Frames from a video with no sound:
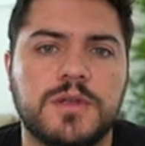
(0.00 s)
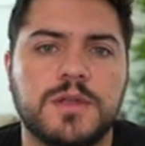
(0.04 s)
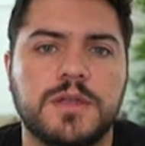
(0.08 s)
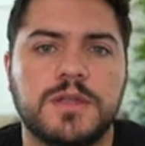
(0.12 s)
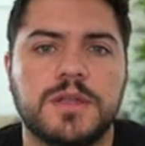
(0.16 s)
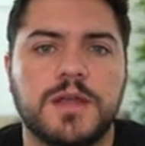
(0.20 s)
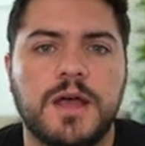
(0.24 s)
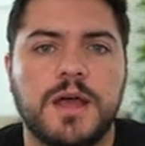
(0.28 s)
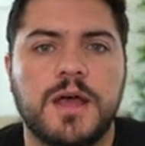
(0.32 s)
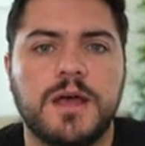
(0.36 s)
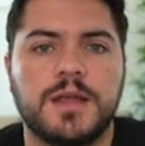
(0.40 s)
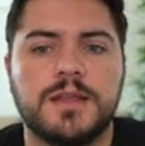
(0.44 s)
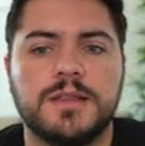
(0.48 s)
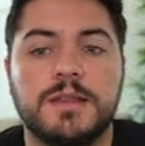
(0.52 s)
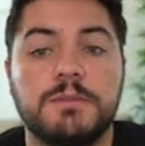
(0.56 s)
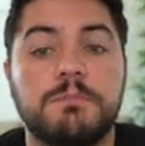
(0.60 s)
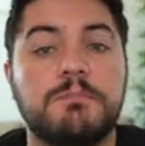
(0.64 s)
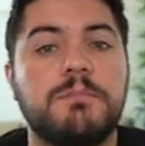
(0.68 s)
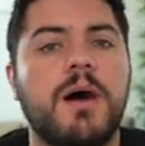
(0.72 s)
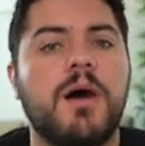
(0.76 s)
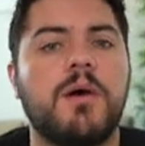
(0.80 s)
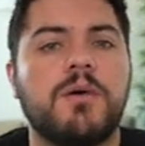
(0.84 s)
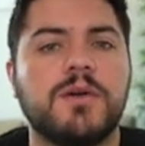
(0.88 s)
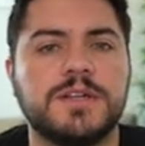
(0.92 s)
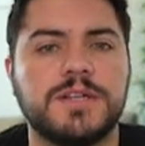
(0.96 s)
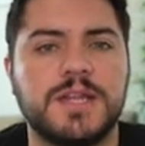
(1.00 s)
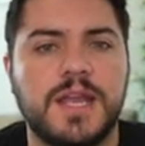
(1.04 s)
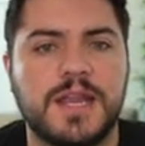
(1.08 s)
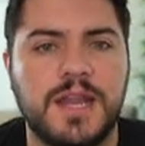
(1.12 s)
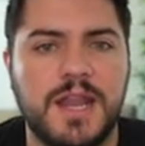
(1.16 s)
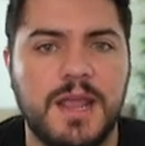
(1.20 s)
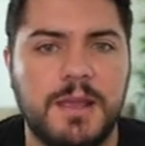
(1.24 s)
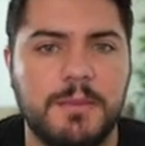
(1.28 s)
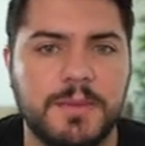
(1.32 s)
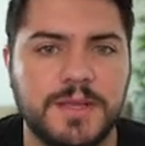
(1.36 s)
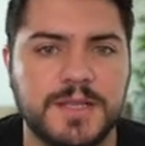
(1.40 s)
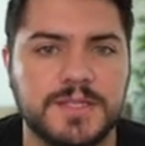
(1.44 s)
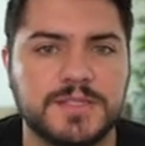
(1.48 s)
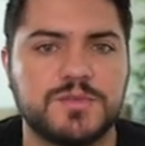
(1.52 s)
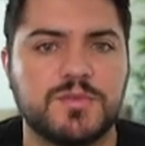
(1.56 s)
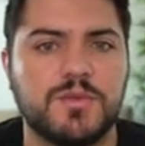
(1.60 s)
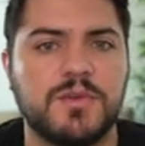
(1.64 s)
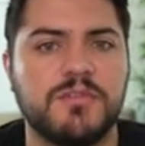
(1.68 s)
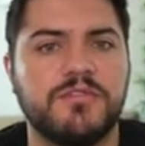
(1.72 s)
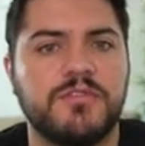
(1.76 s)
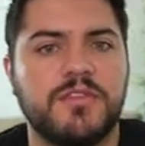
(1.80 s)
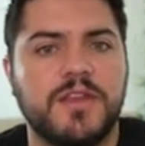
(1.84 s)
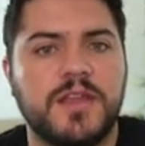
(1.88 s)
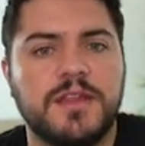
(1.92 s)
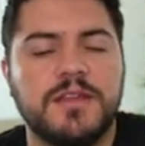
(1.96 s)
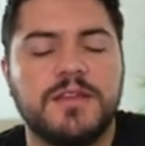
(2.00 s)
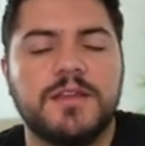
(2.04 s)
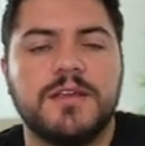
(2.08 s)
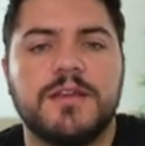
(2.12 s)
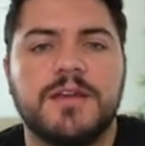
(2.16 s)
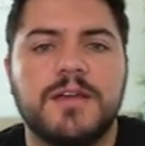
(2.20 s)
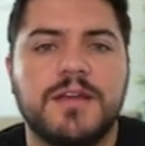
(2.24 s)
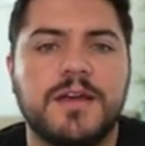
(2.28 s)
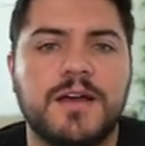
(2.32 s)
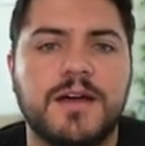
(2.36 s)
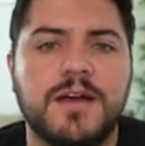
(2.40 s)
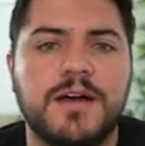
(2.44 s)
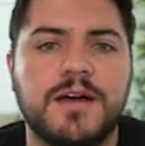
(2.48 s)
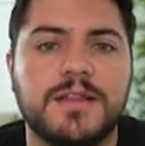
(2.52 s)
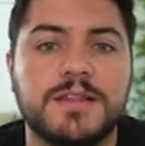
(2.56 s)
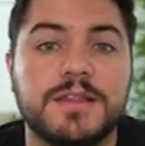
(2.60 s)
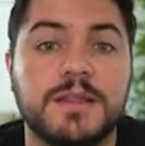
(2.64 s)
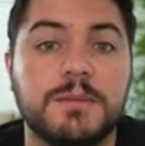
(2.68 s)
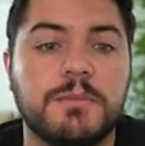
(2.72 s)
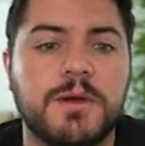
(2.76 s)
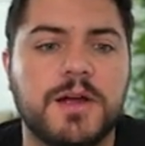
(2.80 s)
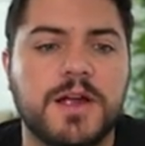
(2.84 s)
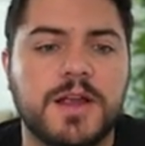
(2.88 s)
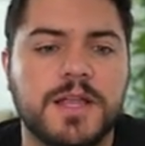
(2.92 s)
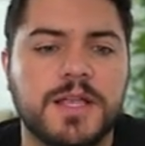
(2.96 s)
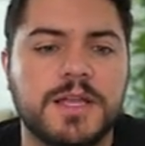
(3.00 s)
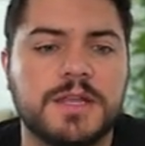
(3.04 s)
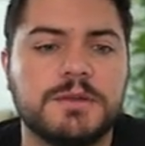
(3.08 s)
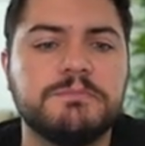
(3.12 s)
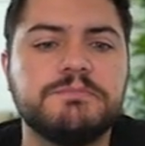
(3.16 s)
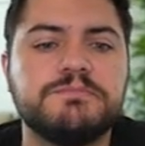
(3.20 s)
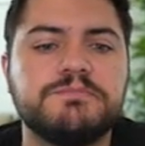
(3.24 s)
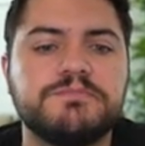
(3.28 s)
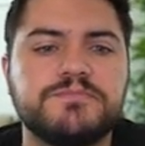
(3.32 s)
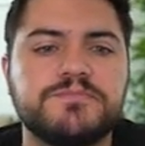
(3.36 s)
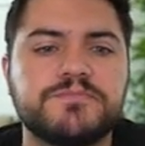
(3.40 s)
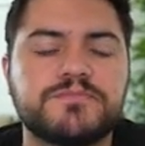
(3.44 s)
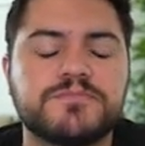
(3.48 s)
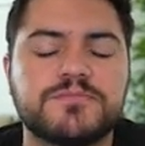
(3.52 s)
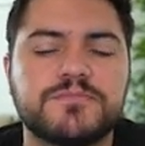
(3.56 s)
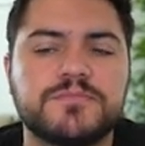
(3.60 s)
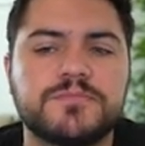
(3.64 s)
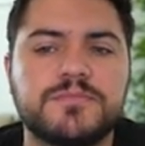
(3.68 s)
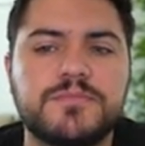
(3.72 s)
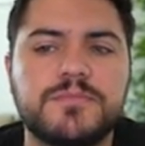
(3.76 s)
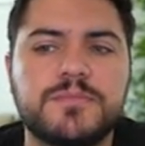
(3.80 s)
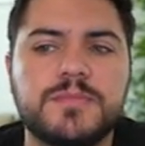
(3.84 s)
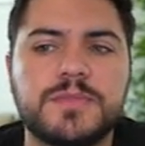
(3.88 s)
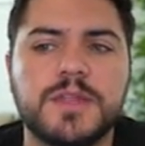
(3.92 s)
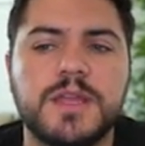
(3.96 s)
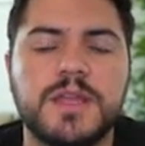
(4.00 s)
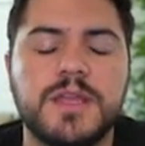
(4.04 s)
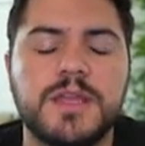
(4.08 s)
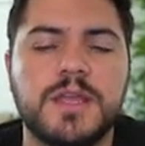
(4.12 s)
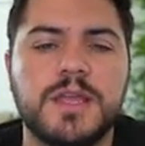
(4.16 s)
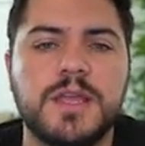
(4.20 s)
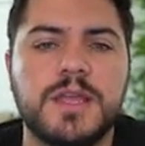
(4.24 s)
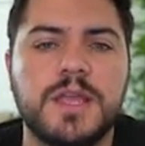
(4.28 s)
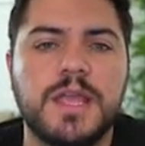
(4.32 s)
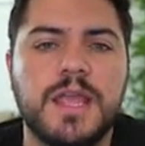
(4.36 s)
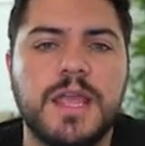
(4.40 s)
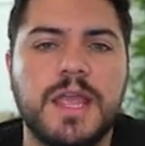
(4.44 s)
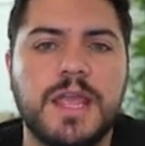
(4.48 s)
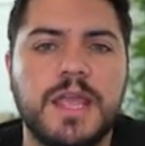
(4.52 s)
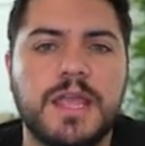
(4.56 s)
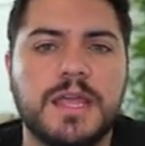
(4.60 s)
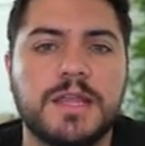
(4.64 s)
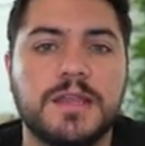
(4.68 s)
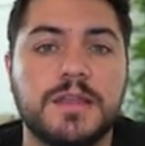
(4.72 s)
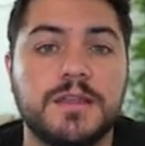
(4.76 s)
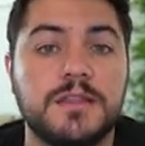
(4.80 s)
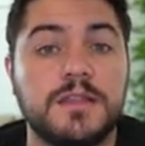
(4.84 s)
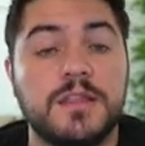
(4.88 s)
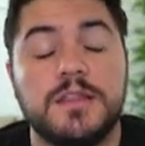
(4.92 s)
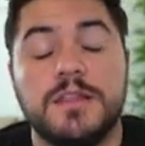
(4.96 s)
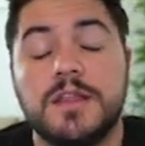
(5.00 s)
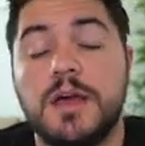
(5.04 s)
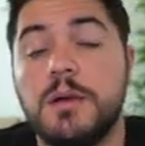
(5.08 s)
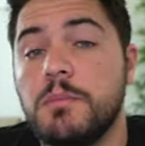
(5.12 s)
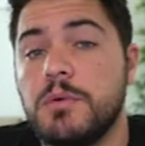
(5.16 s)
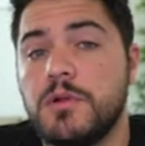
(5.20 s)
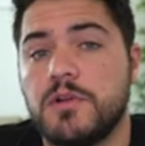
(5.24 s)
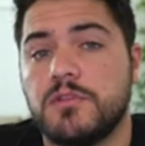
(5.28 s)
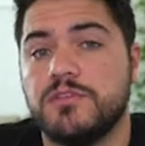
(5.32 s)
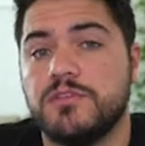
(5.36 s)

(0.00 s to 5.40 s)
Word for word: uh, the power dynamics within uh, the market. And the number of